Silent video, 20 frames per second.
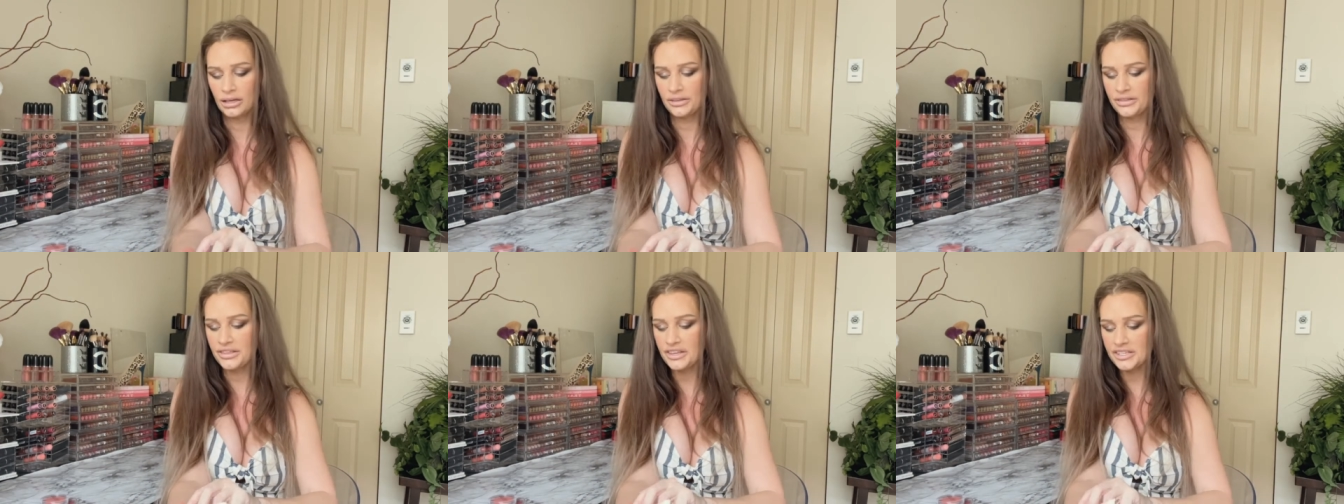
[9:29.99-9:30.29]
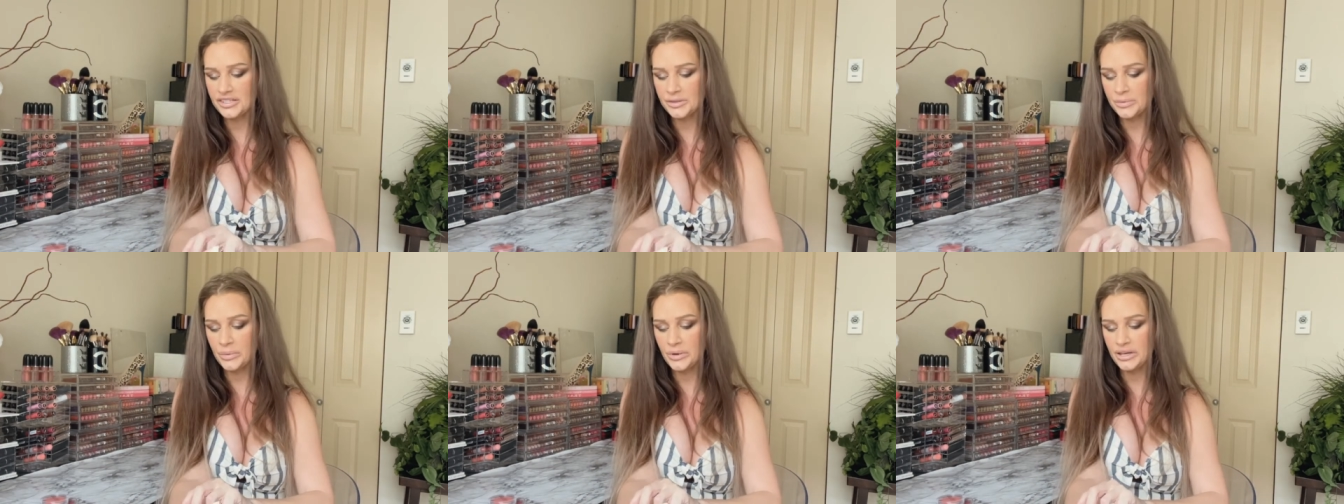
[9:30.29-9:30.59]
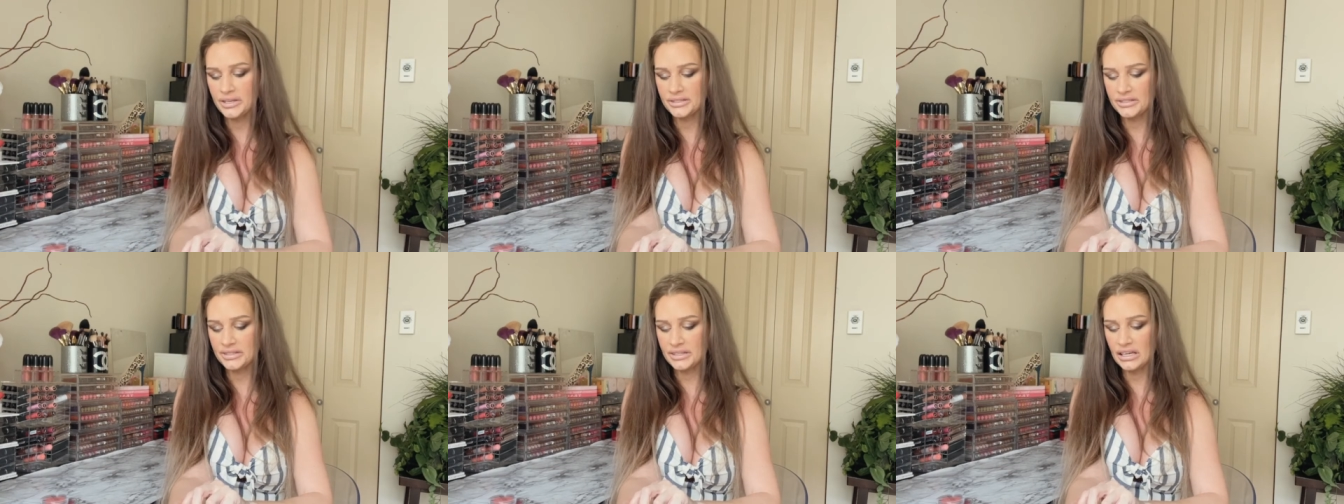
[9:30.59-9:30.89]
this
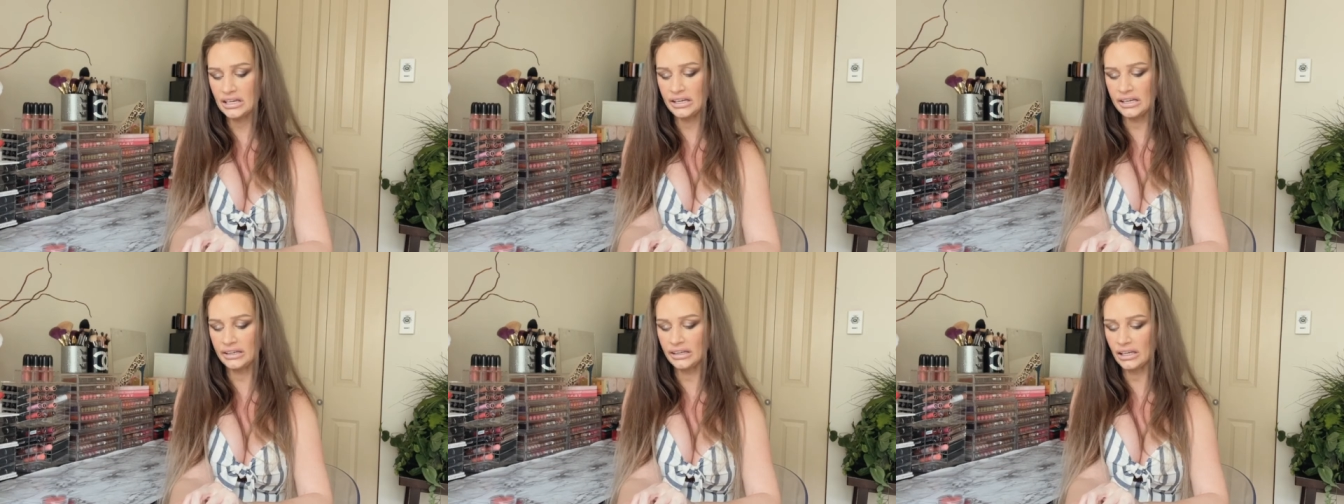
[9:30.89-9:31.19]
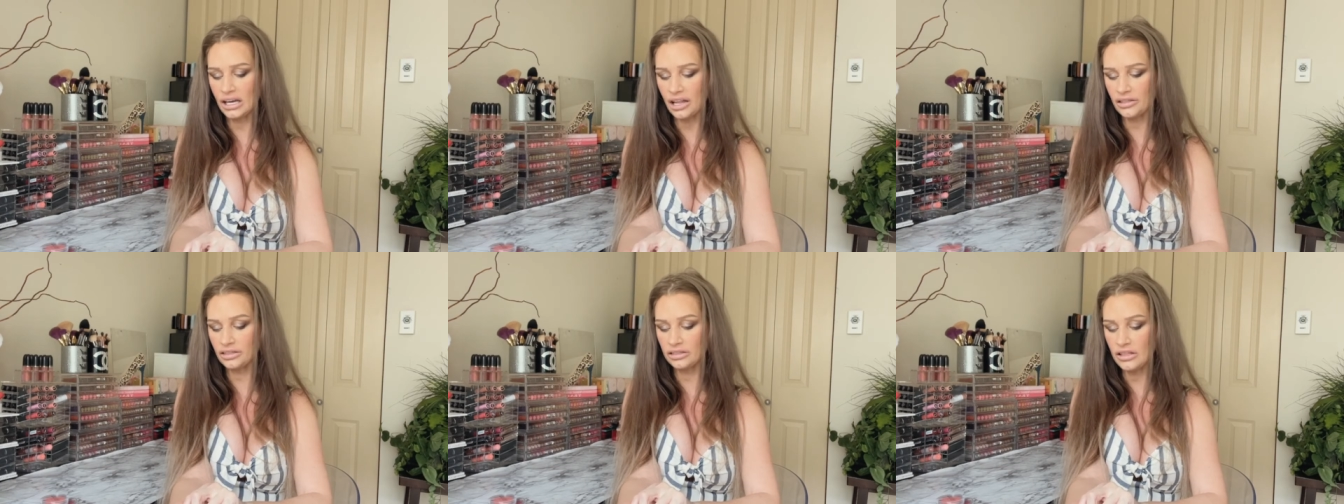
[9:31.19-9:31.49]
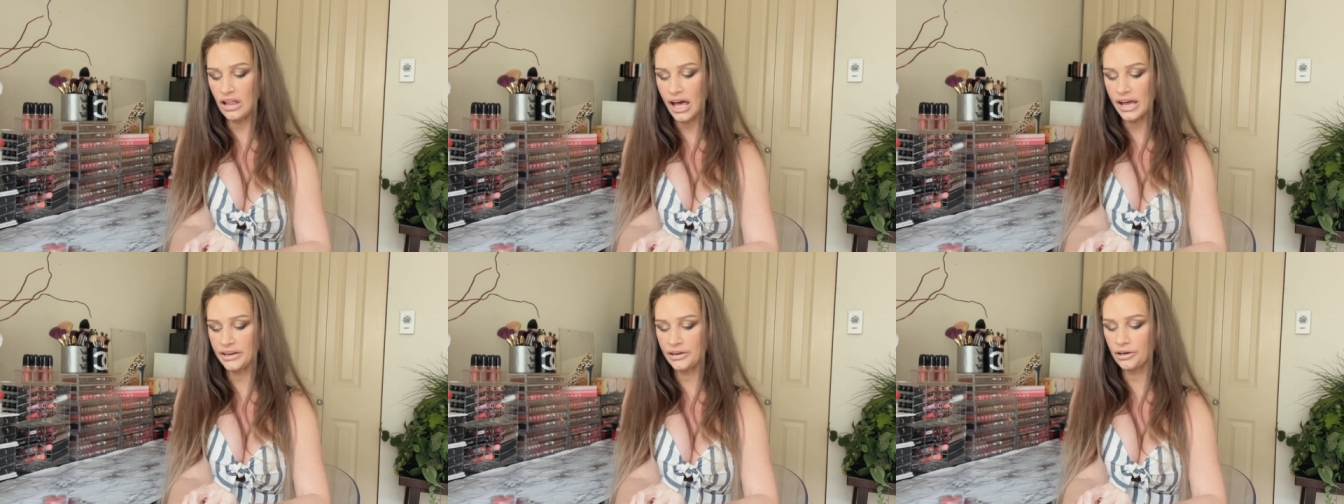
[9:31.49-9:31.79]
was the
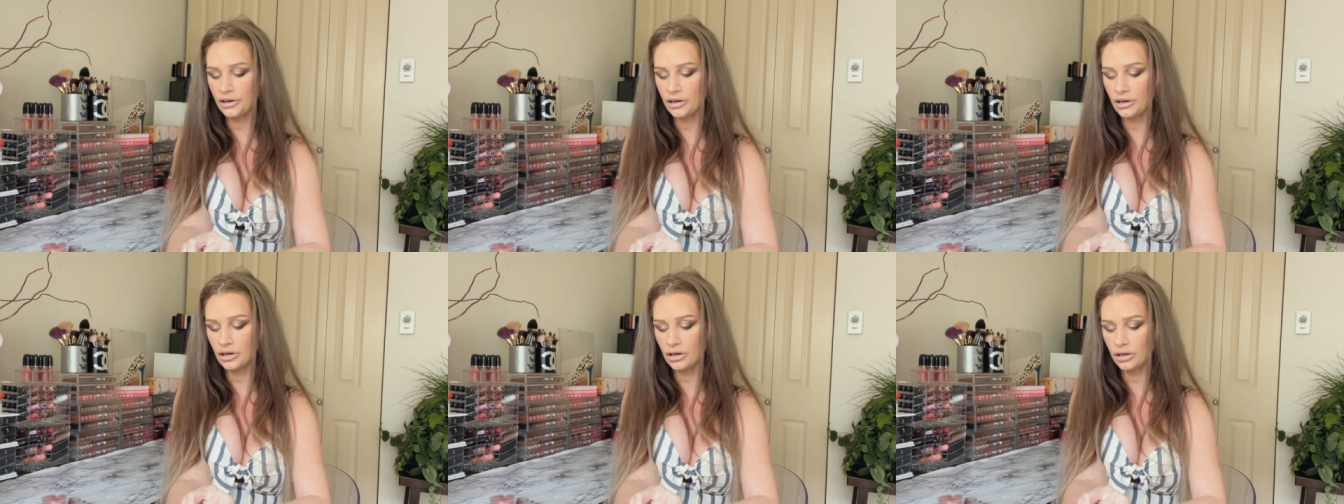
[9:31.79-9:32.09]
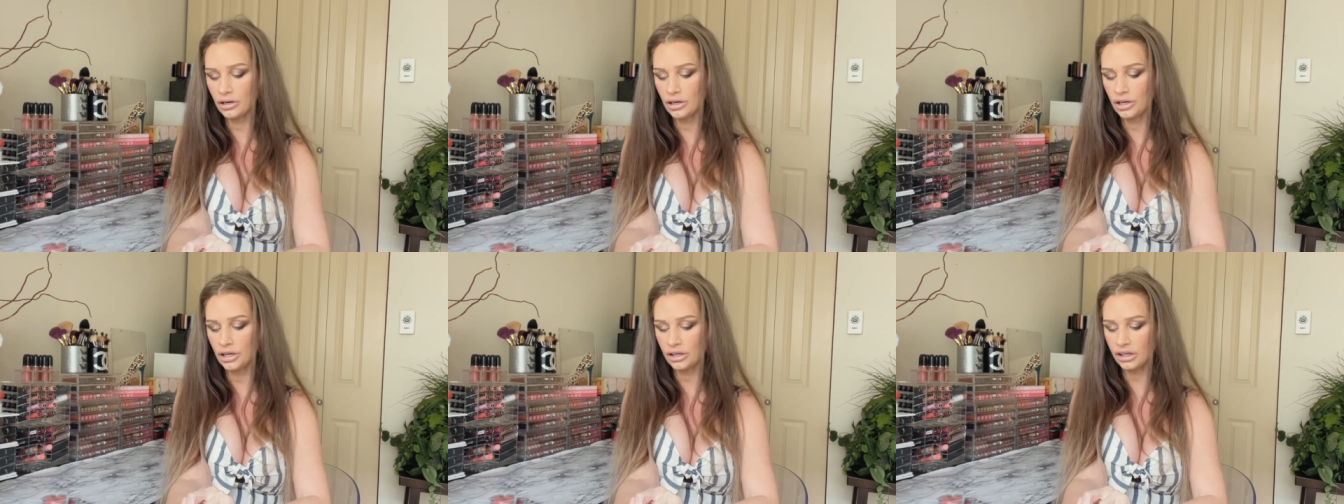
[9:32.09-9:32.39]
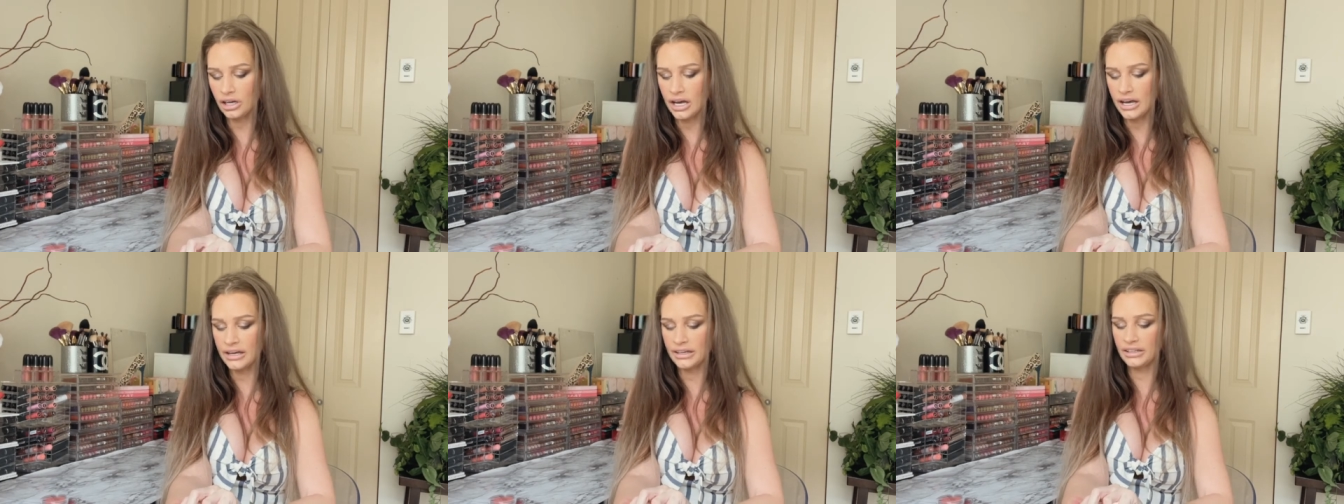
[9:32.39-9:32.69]
lighter
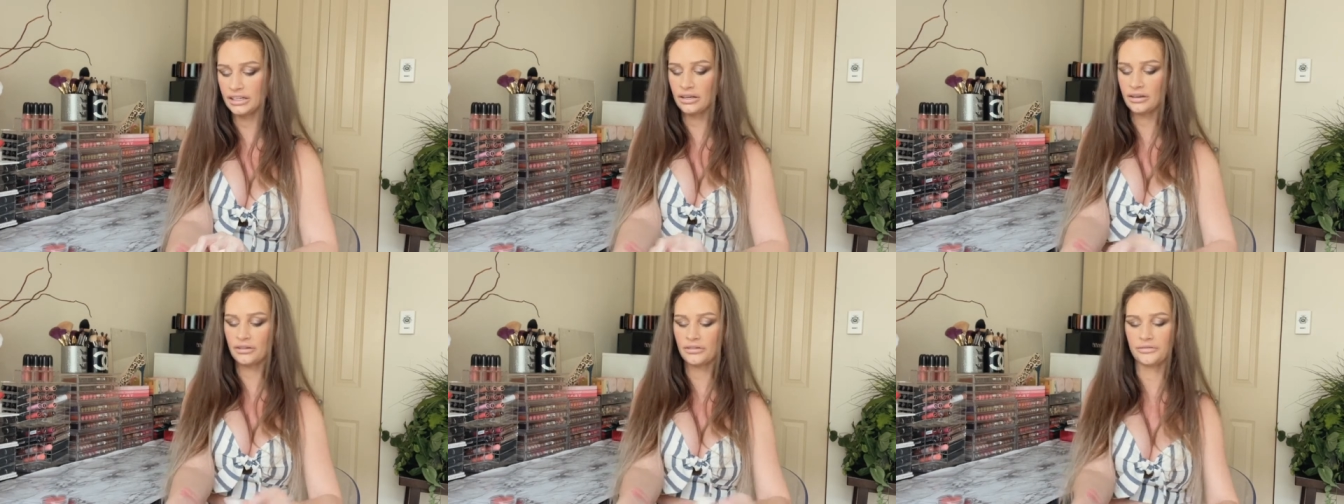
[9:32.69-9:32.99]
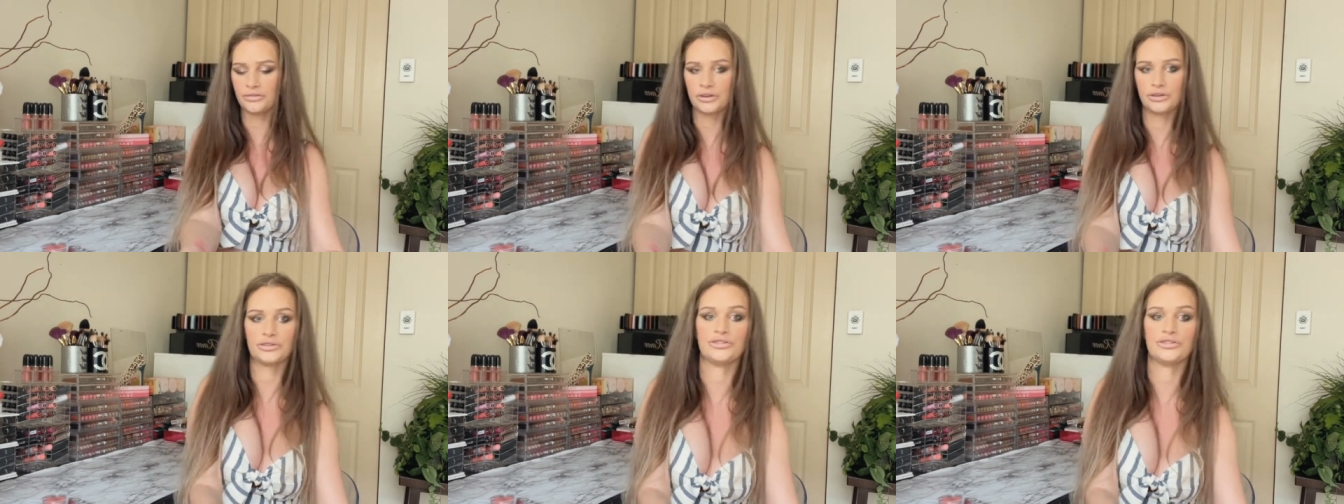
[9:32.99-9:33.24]
kind of